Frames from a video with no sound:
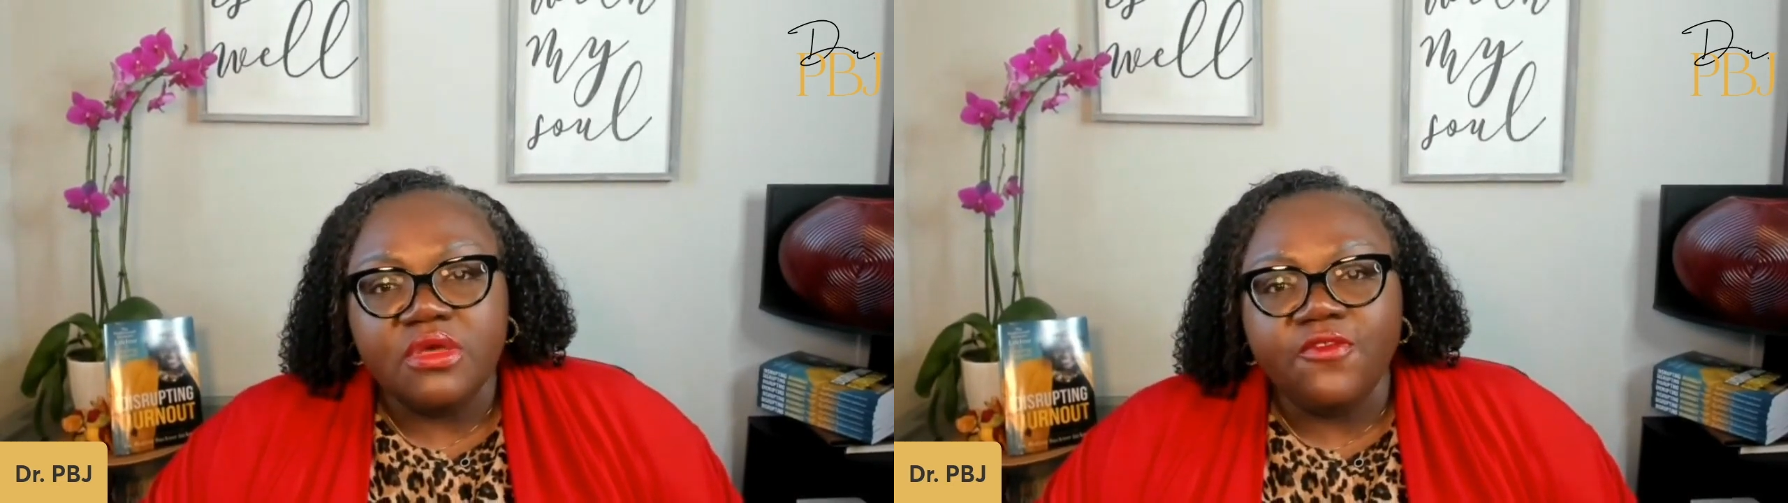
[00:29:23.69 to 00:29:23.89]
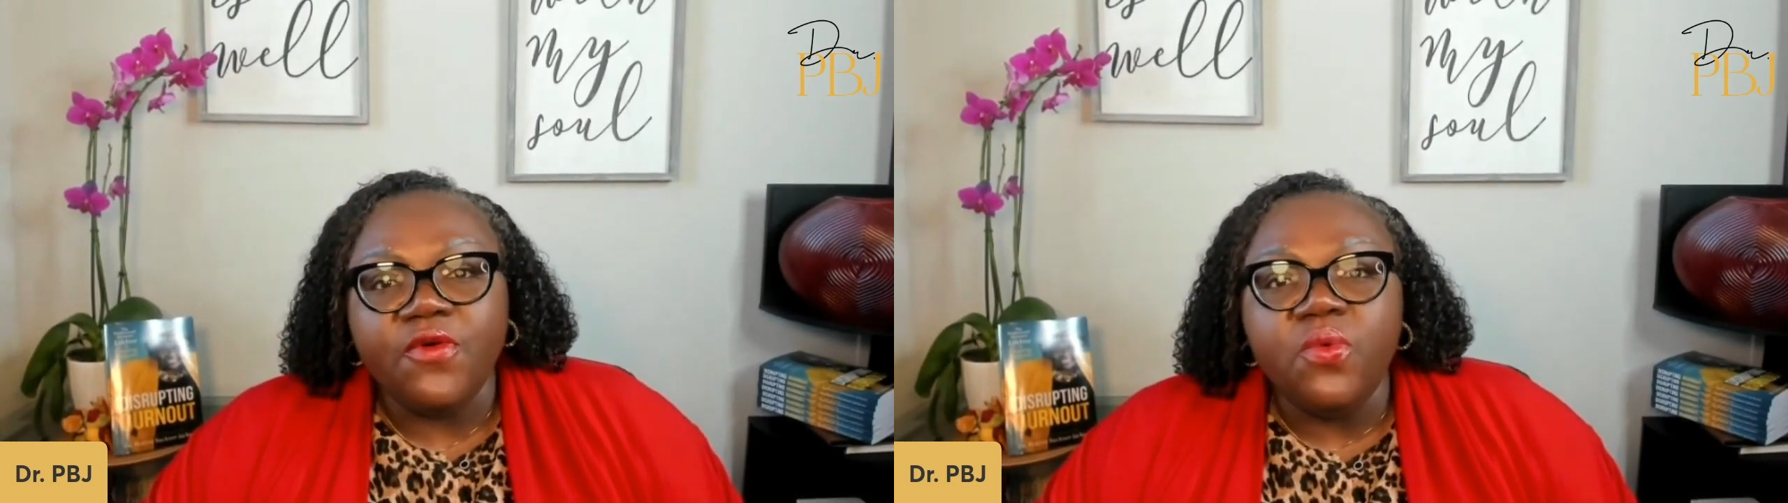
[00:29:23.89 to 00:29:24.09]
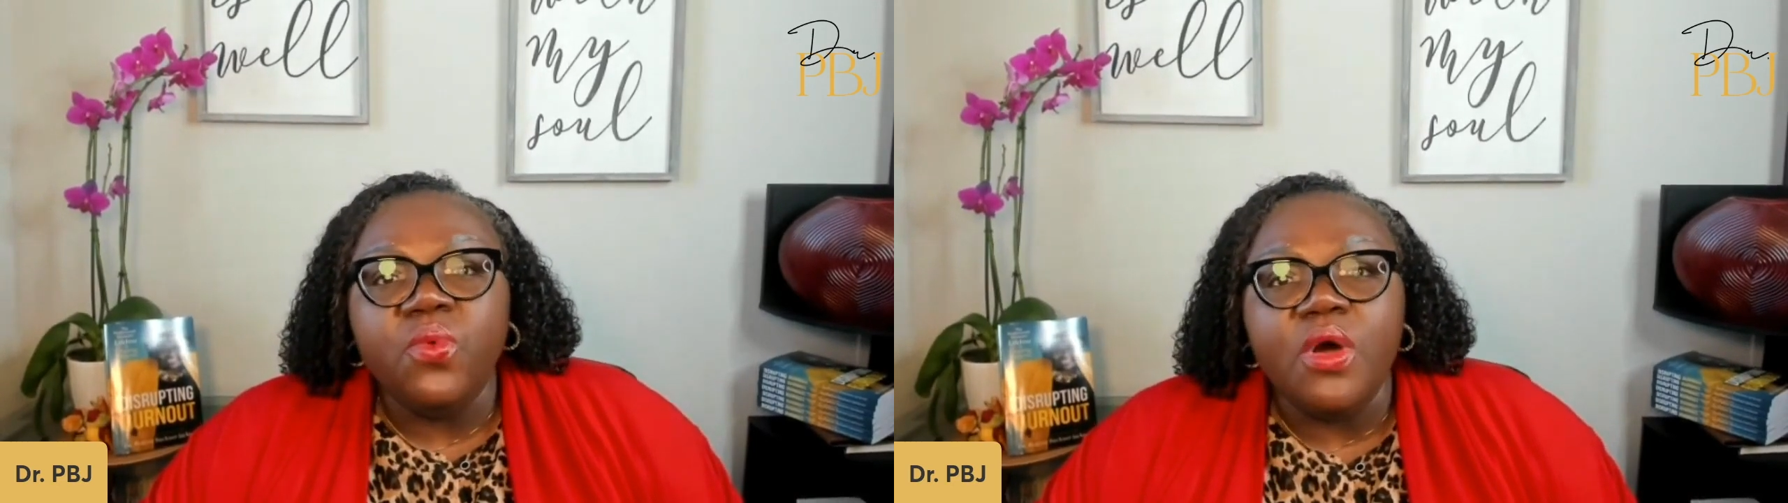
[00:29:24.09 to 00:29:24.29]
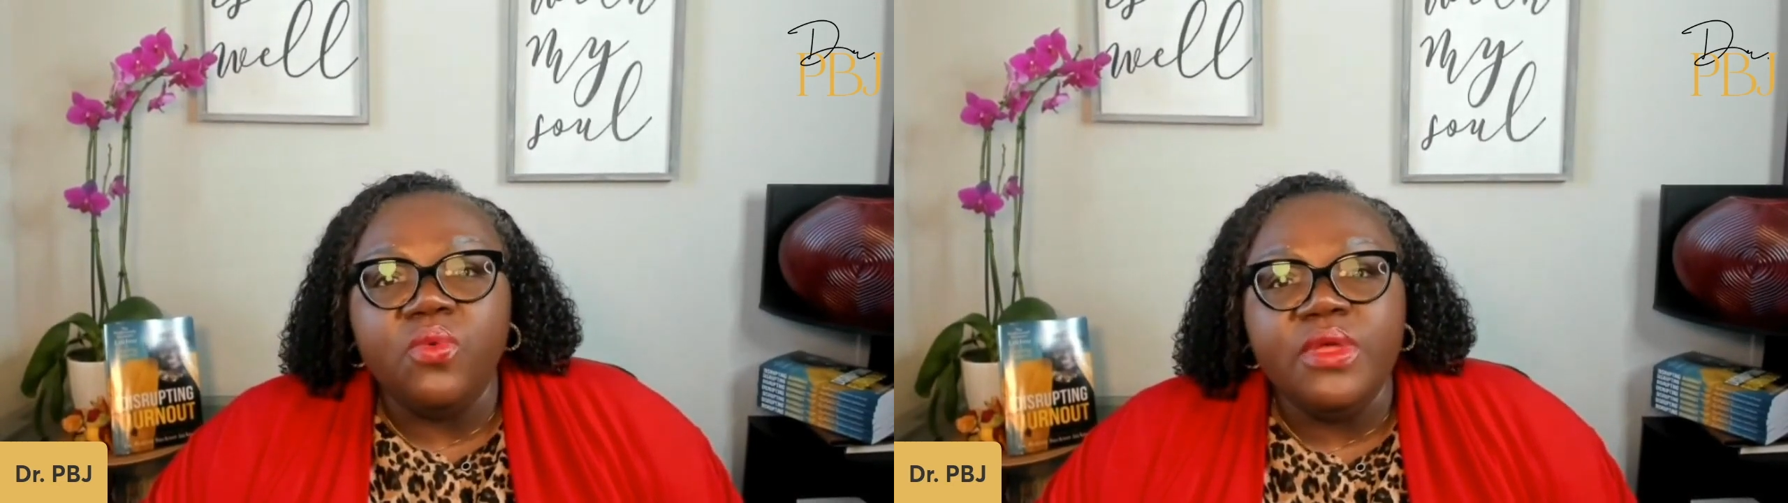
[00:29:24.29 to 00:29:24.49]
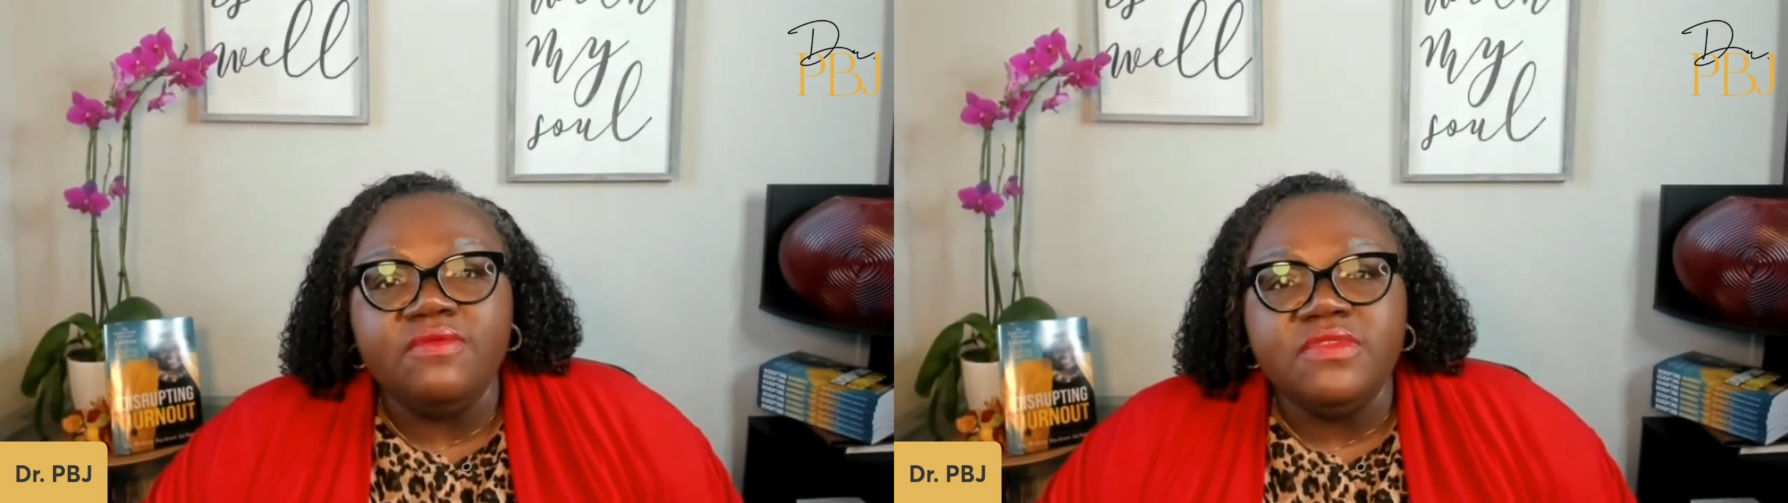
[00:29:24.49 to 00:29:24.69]
for what
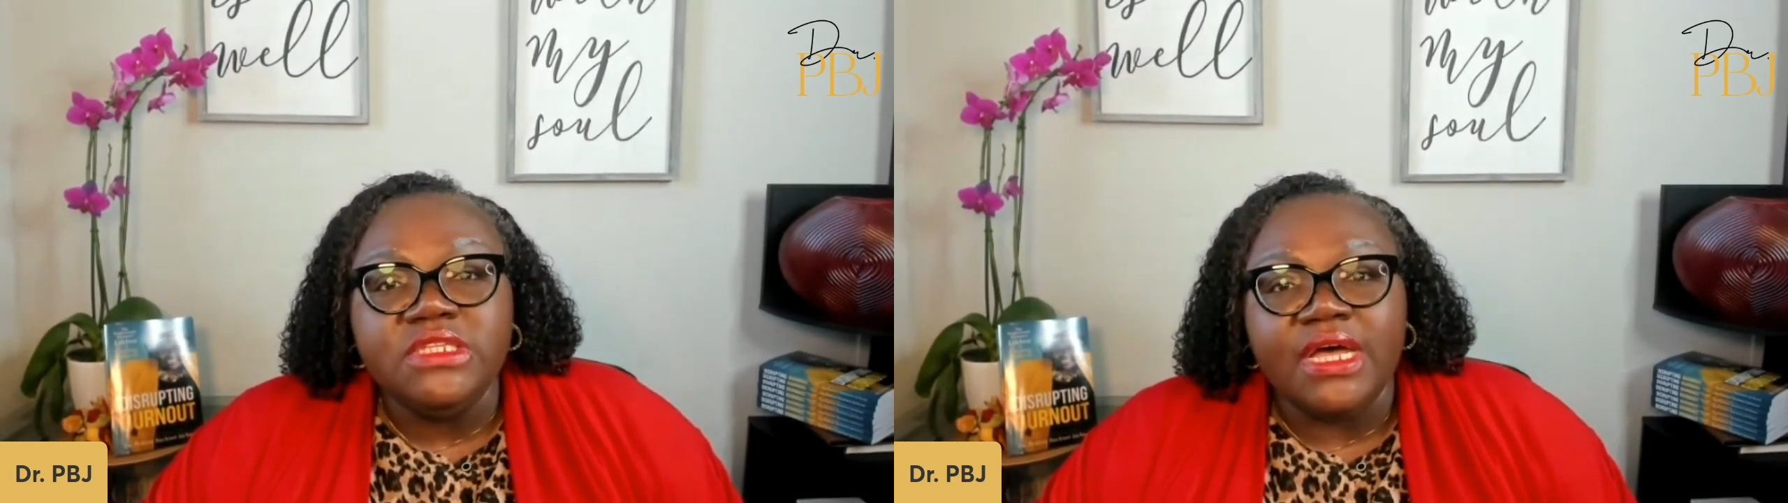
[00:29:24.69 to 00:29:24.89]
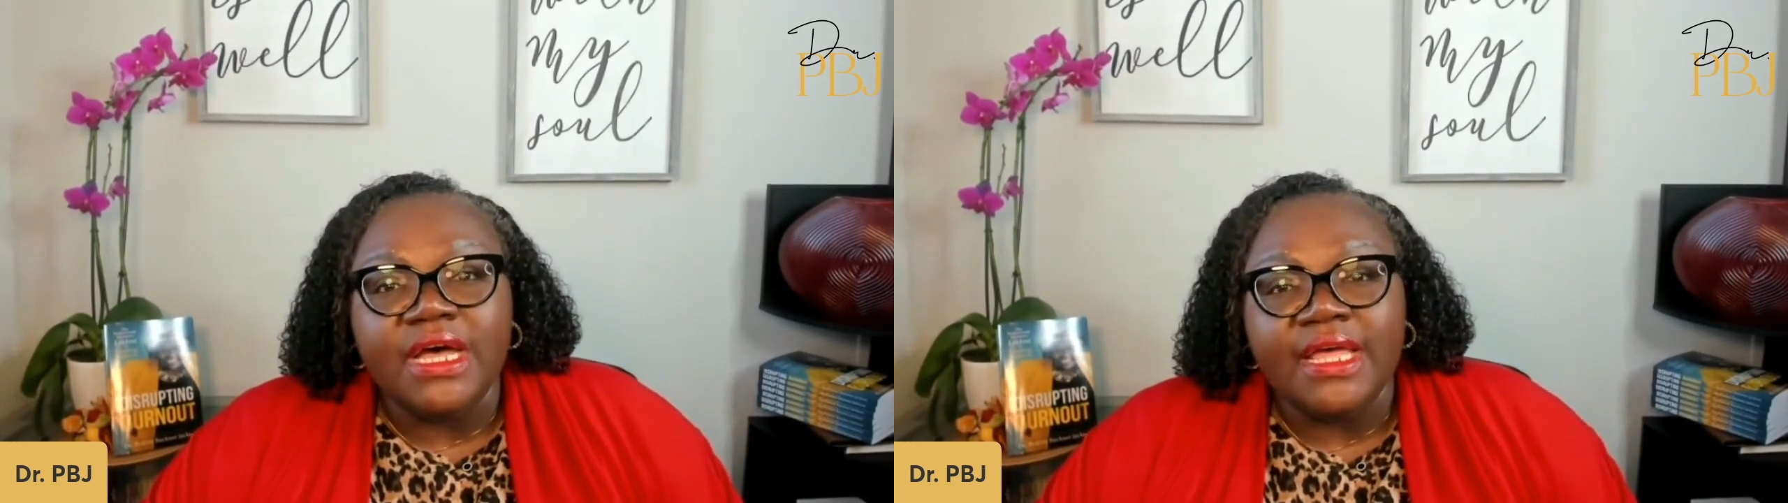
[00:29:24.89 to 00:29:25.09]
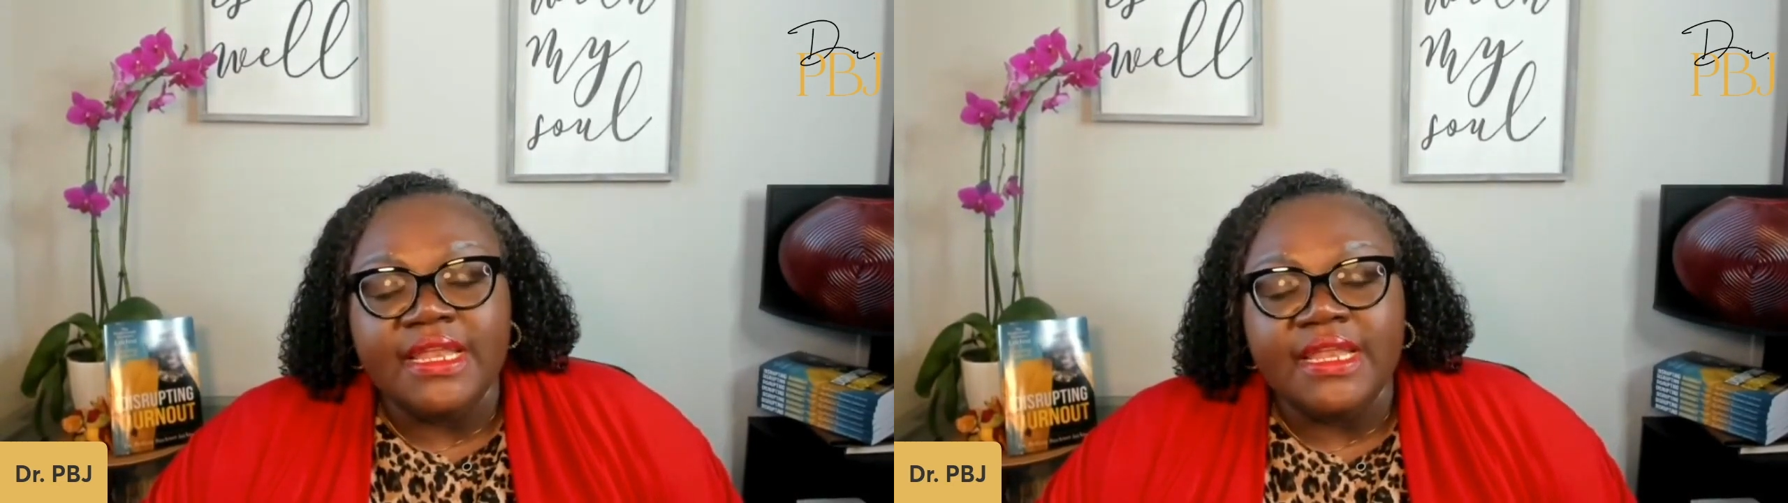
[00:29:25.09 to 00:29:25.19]
we've done